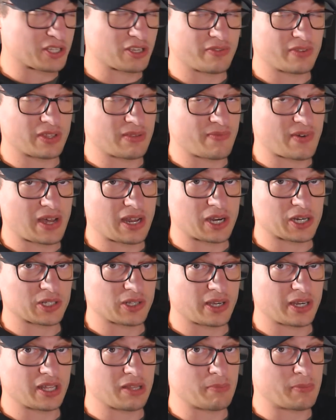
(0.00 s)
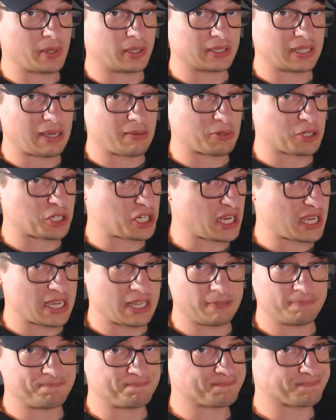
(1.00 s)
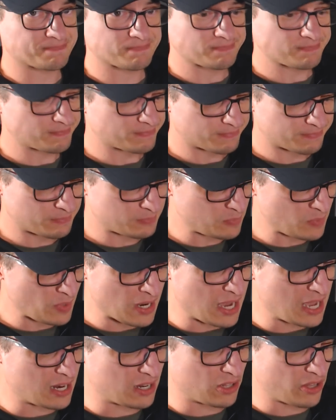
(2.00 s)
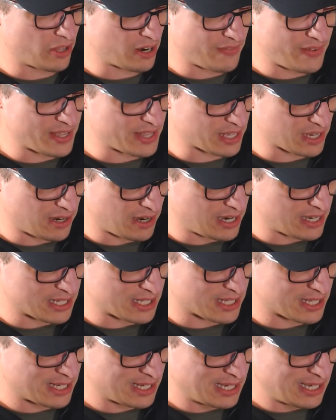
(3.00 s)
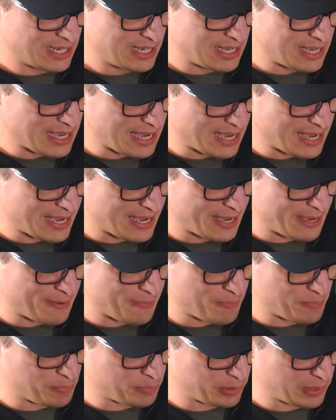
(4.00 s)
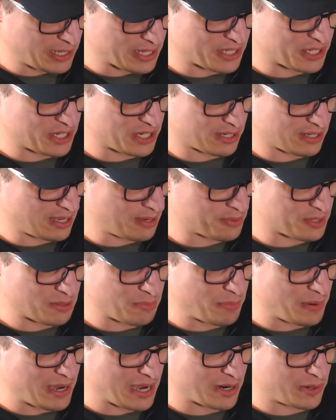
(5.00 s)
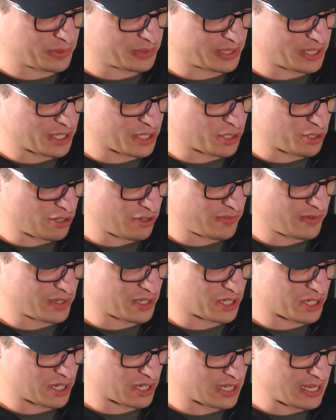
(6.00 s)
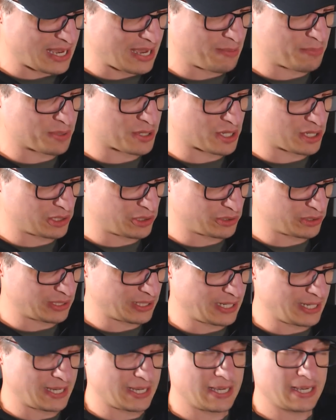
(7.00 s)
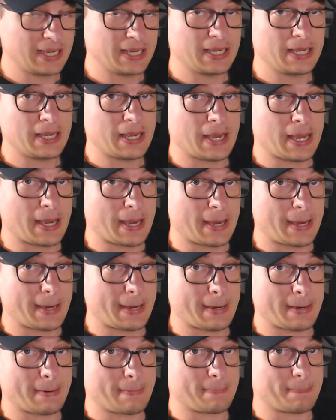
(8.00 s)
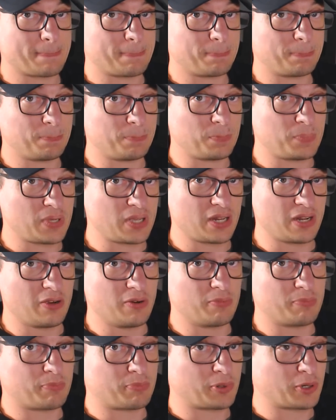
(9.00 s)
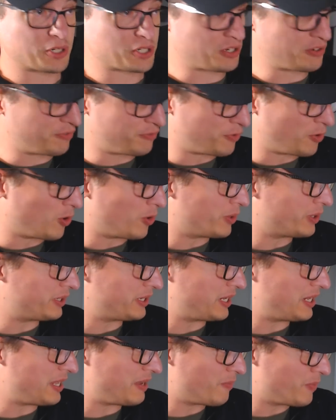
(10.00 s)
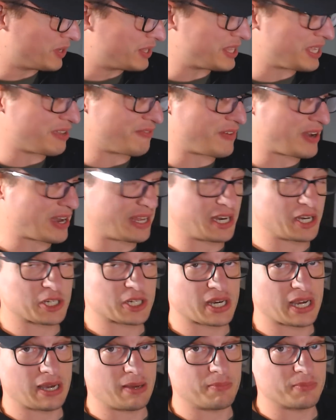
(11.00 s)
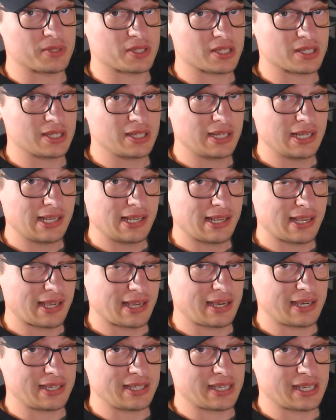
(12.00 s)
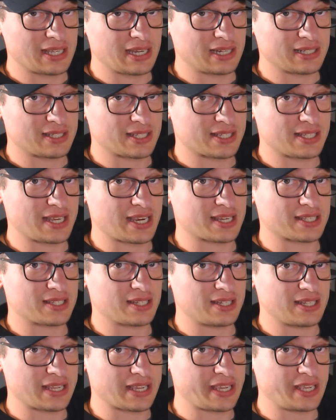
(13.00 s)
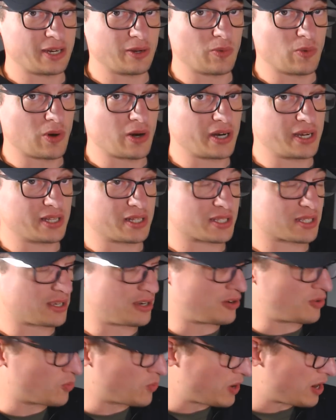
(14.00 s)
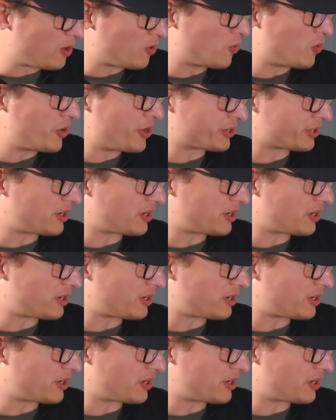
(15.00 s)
over the advantage line and the build up. Sheehan and a lot of other guys, um, plus Gibson Park with his service, just absolutely, um, you know, pushing forward. And then with the advantage comes, uh, you get it to Sexton and they get it wide. So well worked